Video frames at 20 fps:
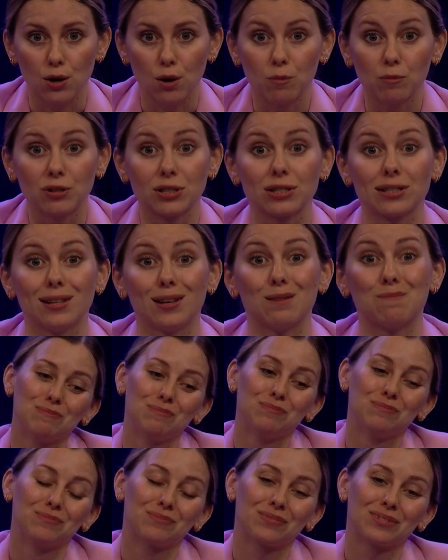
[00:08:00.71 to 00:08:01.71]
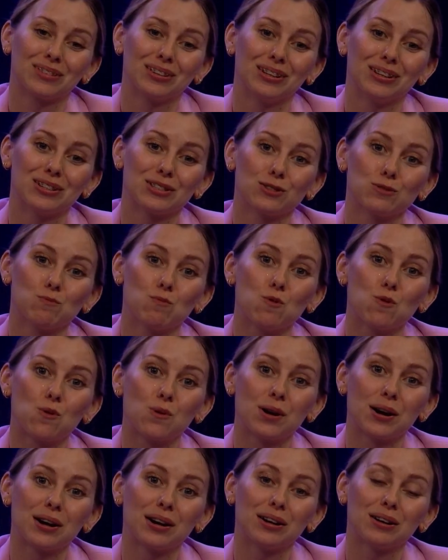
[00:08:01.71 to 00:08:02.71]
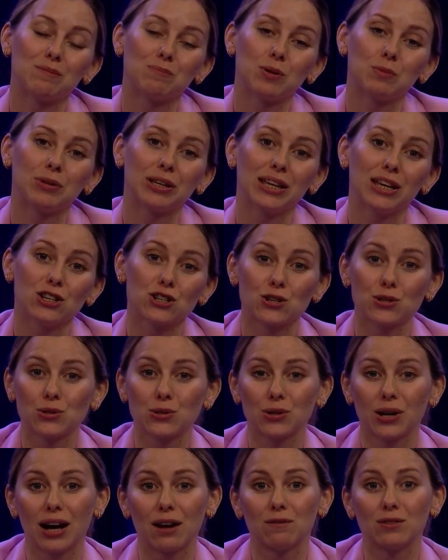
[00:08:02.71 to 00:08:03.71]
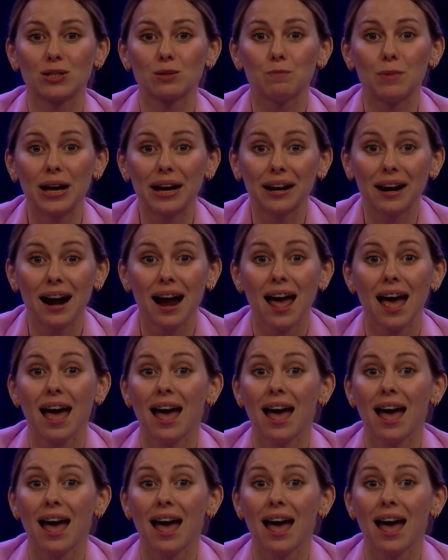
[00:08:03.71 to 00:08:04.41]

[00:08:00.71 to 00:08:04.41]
obviously. As more publications you have is better.